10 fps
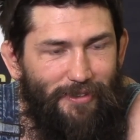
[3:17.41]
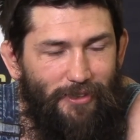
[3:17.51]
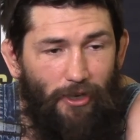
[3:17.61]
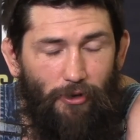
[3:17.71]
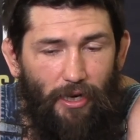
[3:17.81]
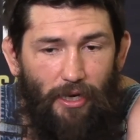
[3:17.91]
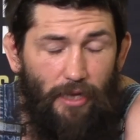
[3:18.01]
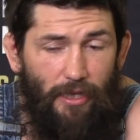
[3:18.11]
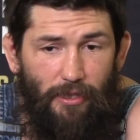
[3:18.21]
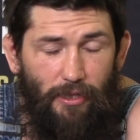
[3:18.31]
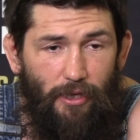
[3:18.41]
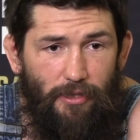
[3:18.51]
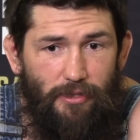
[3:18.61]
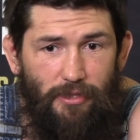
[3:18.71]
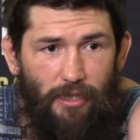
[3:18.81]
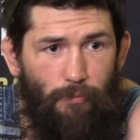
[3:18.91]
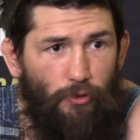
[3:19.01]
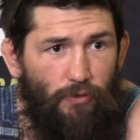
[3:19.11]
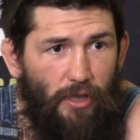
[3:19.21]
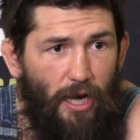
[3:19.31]
you know, I, I, think Leon's
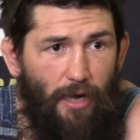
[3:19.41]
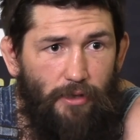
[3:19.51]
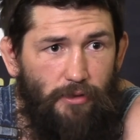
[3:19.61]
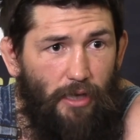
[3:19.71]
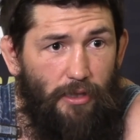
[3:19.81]
improved a lot.